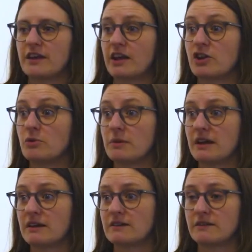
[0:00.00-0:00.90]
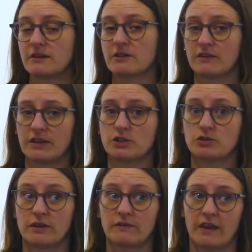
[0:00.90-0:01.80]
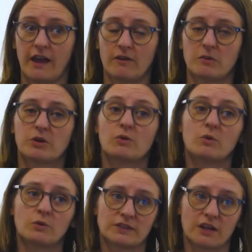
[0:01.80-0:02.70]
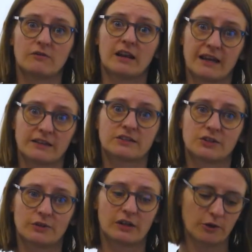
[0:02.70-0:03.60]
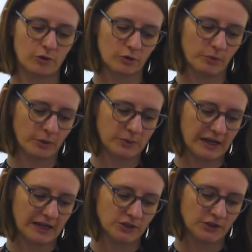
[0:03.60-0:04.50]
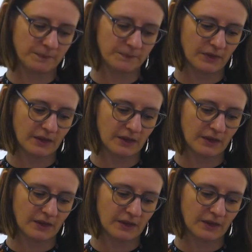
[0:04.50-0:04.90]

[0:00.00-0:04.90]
the economic kind of history of the area, but it also relates to the local population.